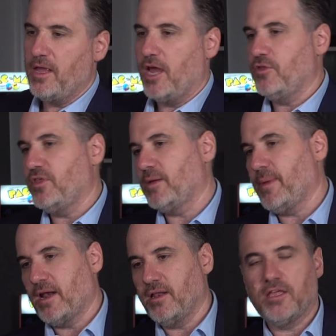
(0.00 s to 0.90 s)
And you think
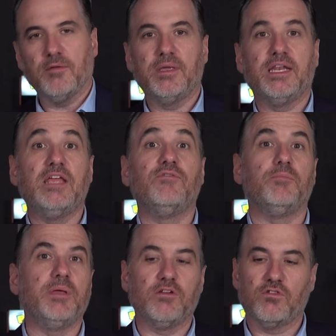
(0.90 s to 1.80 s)
about it, it can be an even
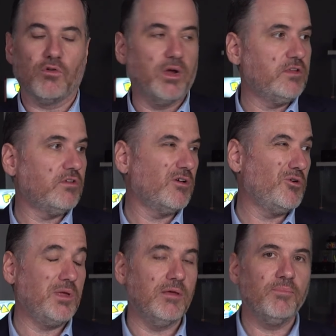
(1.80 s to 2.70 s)
bigger screen, so it
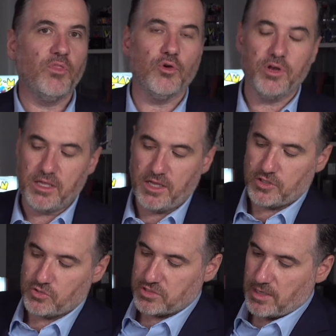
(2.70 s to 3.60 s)
could be a 30
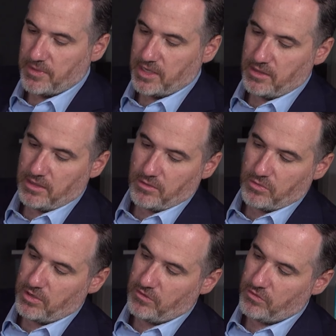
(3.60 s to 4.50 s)
inch or something in the
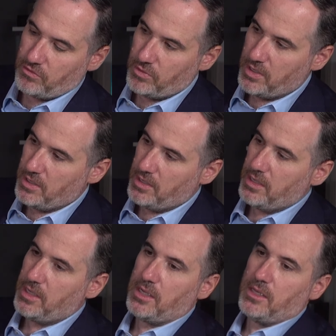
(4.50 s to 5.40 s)
32
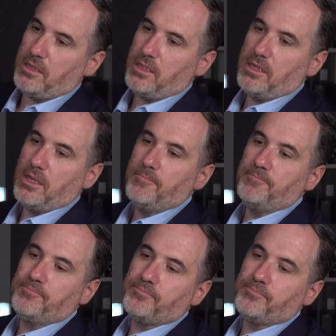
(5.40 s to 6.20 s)
in the